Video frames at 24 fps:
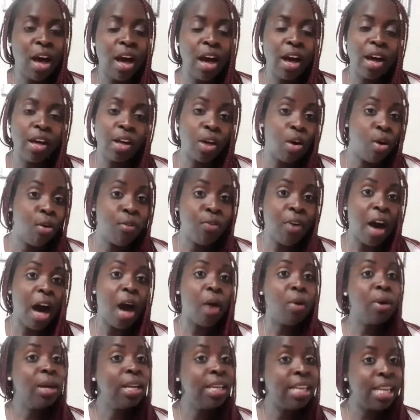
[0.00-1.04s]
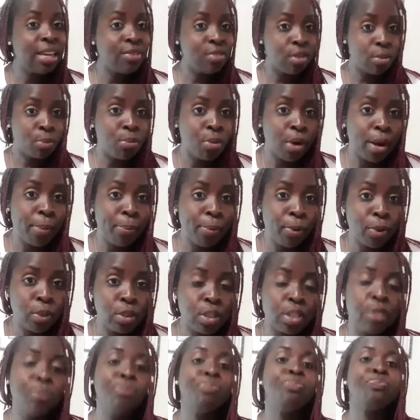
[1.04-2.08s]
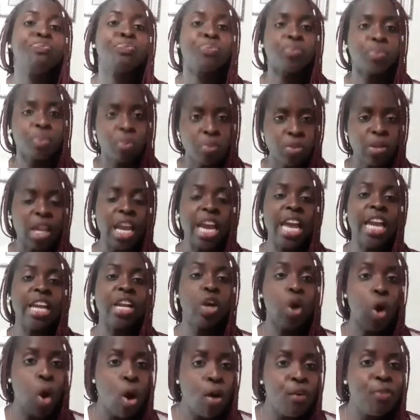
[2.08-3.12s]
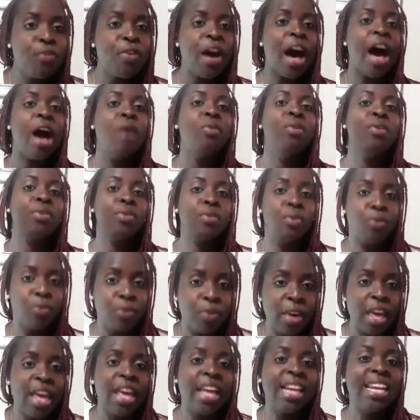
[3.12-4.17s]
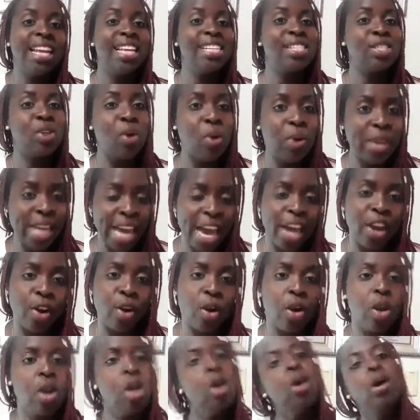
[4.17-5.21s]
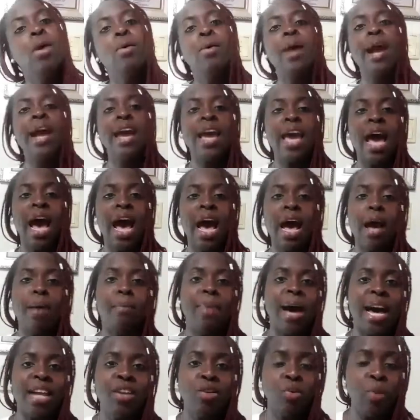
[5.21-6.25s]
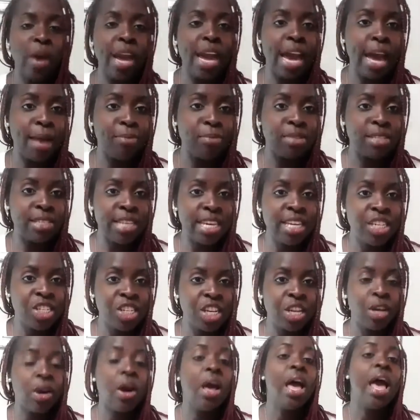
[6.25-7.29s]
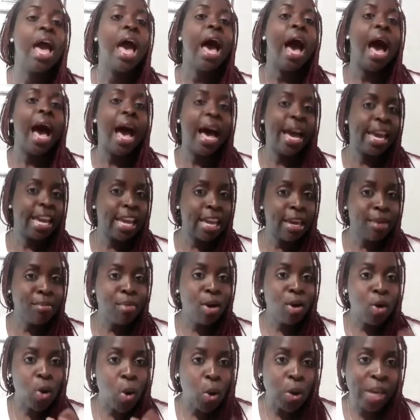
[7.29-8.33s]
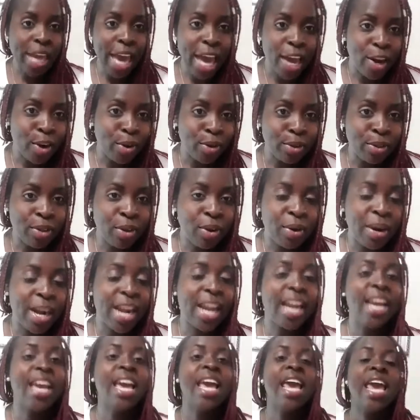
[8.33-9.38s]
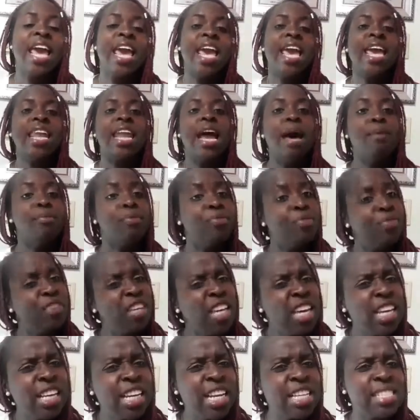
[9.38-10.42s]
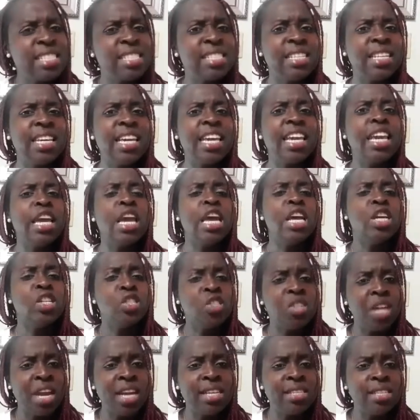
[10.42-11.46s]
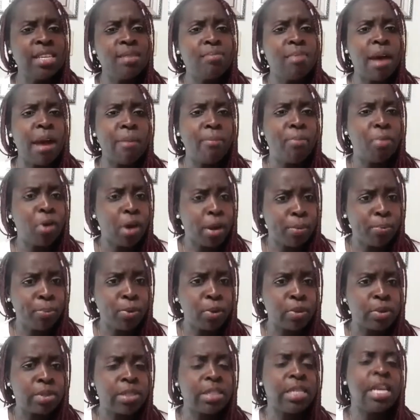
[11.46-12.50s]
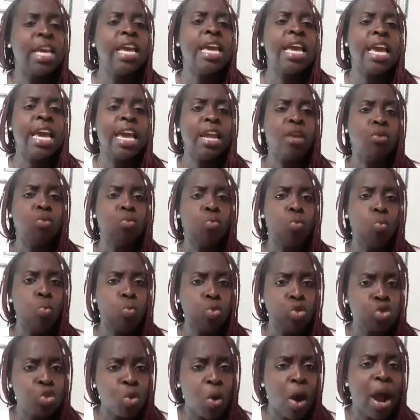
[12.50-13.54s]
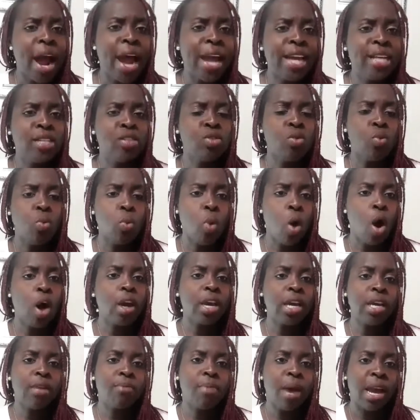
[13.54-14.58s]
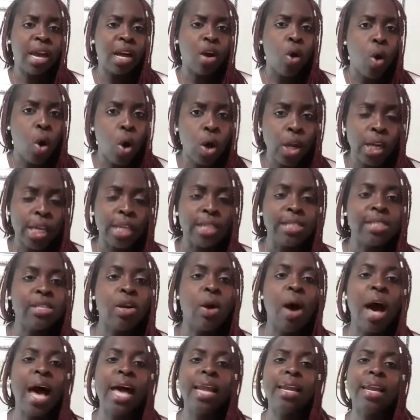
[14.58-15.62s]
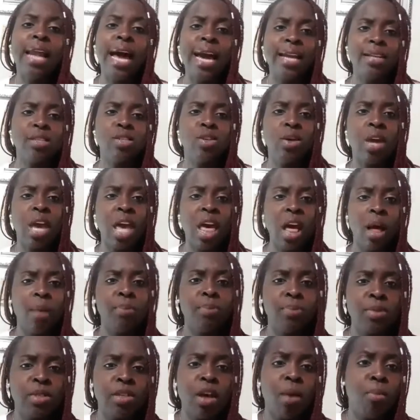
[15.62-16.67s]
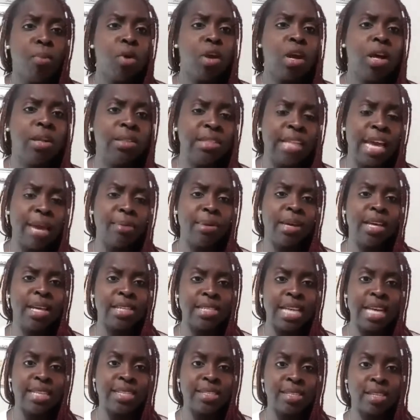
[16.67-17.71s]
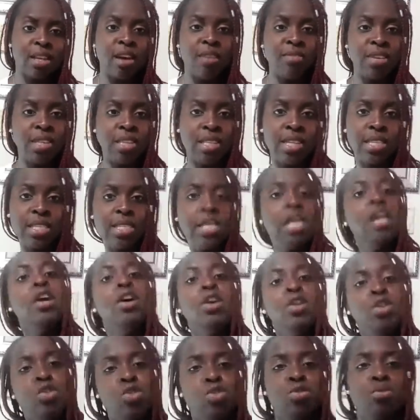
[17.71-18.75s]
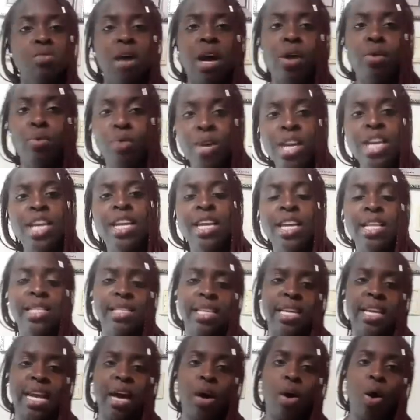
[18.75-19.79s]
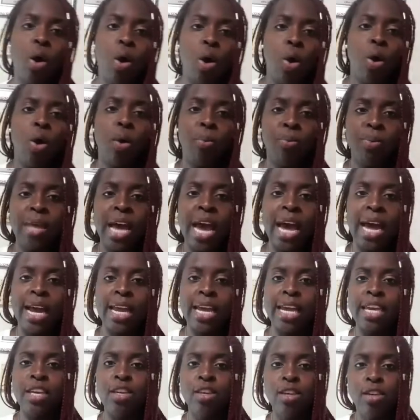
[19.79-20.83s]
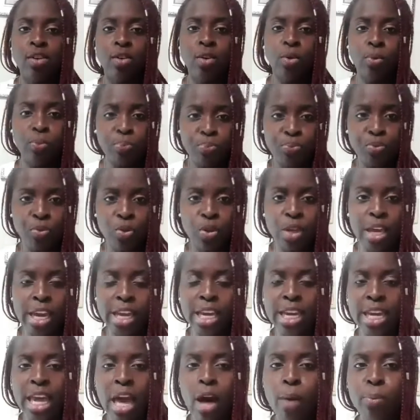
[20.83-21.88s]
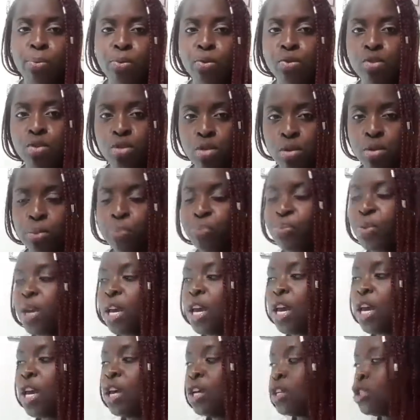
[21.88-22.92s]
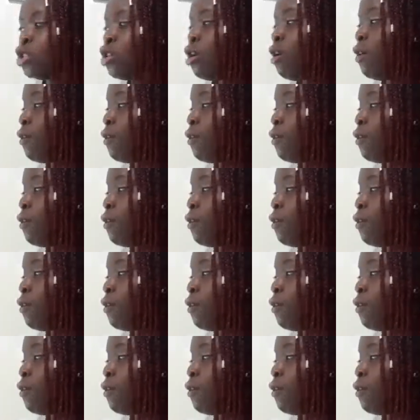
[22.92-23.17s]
Go Forward, Live on Purpose, and Go Forward, Fearless Go-Getter. All right. By the way, I'm CJ. I am a go-getter. All right, and I'm fearlessly chasing my purpose and trying to walk in my calling. So I like to help someone out there because I discovered this through my readings, and I hope that it can help you too. So